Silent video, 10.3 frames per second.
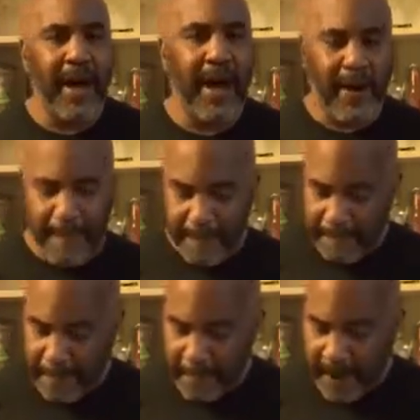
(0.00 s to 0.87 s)

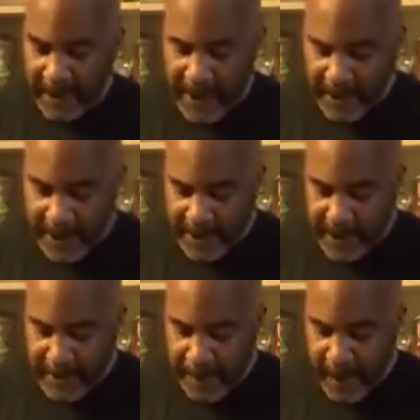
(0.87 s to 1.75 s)
but I think this
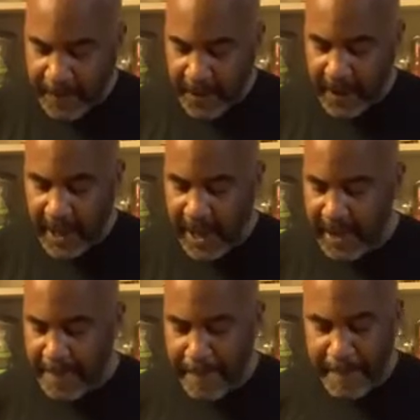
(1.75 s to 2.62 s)
is the perfect
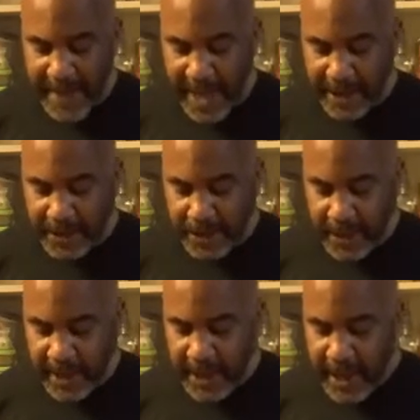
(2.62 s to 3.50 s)
balanced
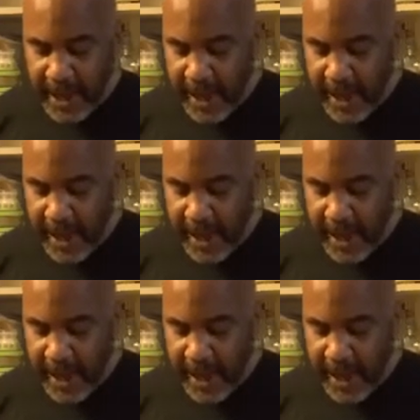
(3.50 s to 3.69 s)
drink.